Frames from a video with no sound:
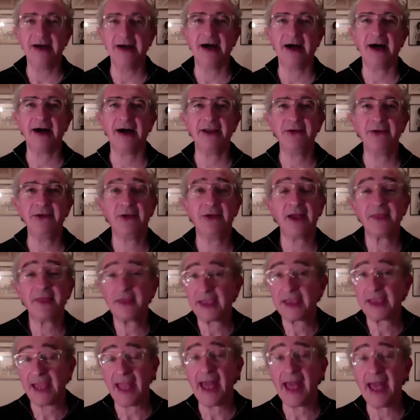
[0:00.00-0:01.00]
Uh, you get the
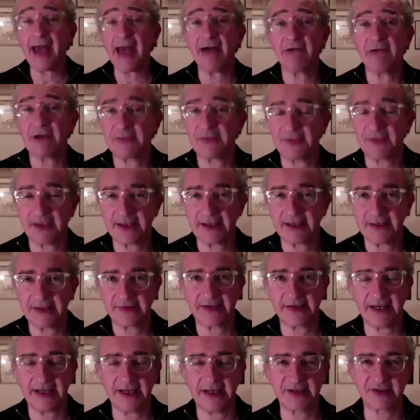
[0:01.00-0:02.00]
care, I think, it
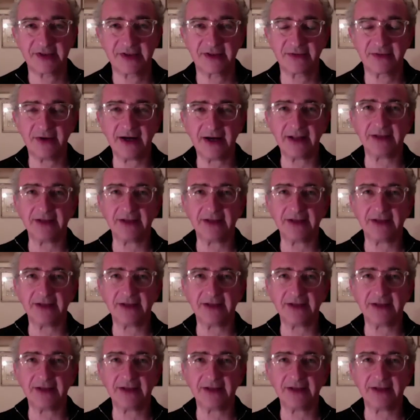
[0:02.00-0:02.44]
takes as well,